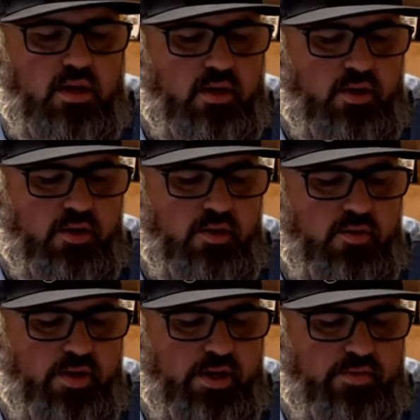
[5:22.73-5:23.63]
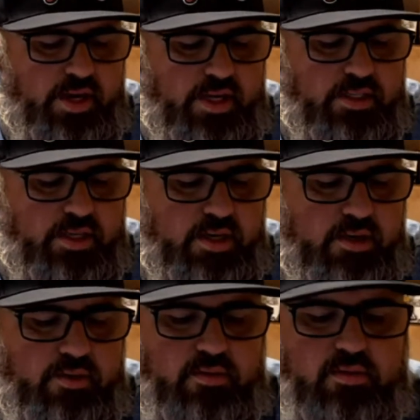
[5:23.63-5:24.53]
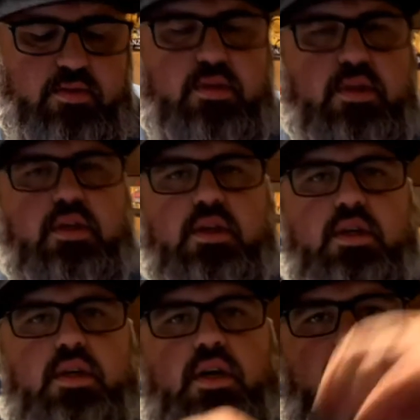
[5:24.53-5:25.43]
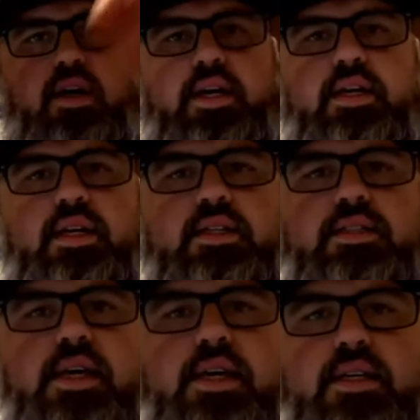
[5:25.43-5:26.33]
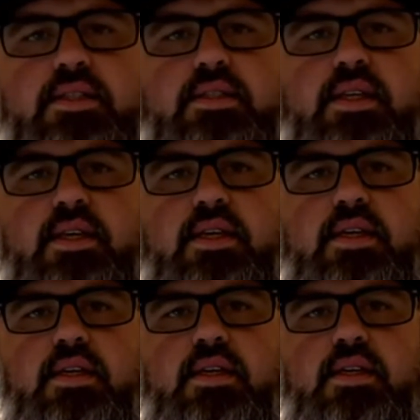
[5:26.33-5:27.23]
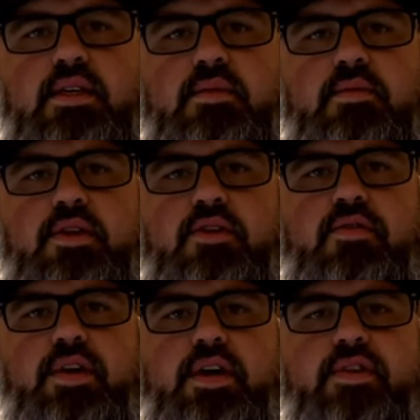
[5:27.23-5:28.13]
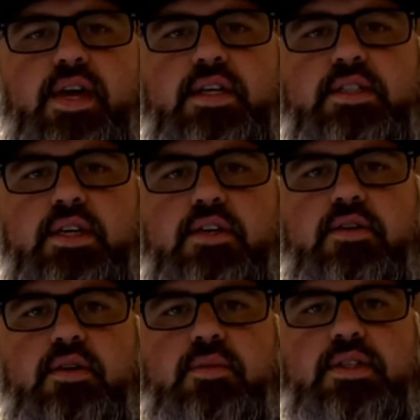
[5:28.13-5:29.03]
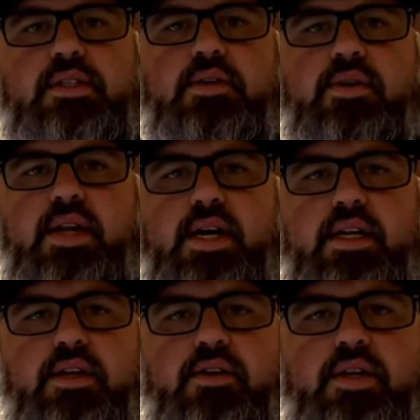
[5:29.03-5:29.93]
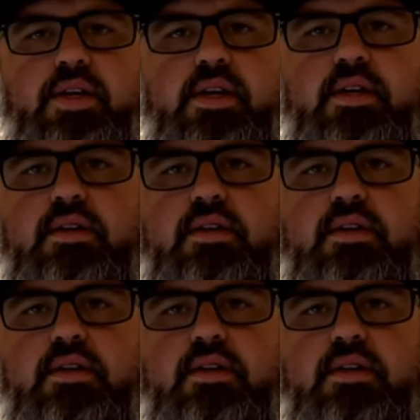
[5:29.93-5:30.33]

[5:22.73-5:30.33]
New verification code. All right, he's saying send him a new verification code. Let me see what I can do there.